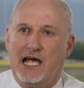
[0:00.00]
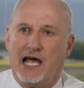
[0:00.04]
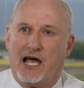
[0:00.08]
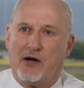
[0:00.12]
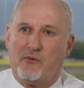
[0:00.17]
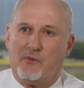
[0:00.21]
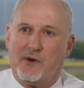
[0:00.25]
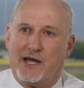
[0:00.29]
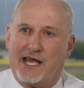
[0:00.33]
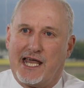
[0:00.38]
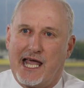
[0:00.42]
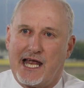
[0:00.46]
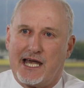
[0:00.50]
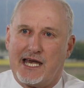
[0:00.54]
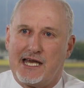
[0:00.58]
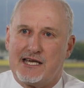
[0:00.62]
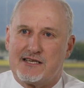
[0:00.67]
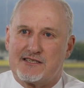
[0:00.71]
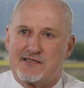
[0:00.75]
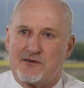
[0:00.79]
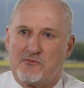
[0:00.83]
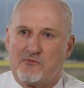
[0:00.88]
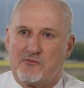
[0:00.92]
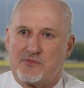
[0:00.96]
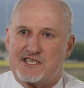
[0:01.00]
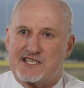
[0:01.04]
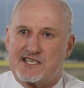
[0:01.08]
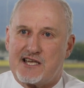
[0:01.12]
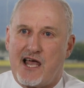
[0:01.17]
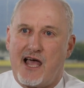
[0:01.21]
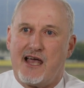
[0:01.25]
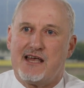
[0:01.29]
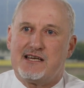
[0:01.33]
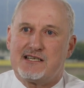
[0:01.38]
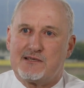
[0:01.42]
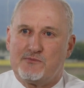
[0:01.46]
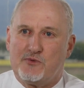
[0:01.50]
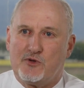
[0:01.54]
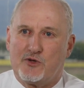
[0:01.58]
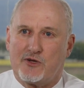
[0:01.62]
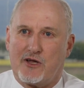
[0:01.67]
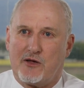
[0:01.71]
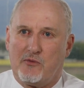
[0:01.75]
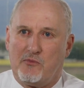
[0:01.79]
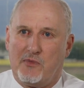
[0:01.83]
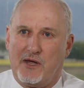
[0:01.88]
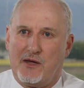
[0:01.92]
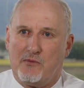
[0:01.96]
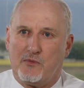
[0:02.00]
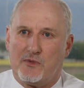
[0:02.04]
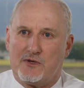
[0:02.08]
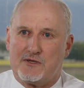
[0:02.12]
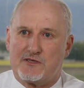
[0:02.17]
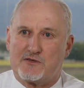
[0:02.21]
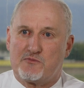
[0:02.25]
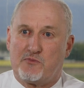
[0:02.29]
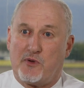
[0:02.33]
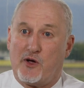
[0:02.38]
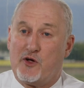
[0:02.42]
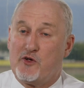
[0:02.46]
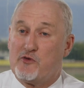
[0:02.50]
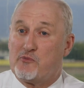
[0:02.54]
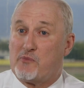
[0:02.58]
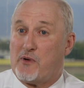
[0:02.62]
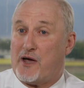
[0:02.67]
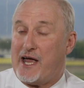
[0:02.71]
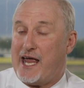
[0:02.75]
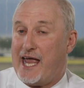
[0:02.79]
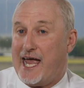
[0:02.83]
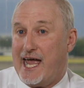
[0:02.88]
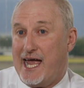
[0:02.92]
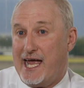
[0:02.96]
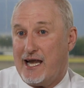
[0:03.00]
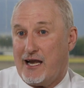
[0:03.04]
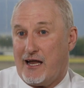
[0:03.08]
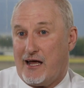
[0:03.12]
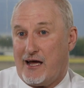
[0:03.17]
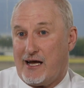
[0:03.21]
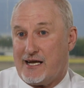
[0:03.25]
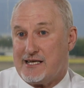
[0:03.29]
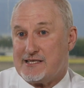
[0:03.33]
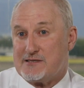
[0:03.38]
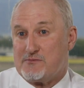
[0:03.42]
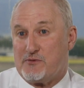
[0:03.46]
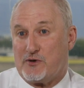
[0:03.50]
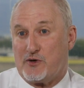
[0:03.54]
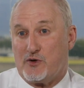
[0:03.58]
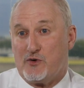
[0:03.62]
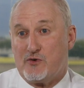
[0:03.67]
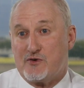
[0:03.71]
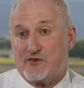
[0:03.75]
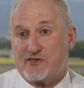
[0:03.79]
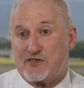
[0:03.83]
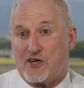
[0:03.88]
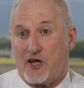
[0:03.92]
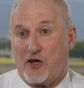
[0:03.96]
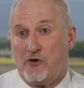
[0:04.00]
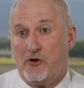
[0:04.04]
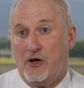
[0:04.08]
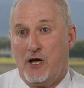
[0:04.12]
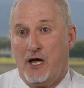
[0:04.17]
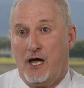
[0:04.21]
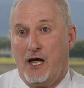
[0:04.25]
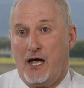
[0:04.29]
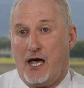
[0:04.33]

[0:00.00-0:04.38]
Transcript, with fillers: And we're getting some sizable commitments, both by airlines, but also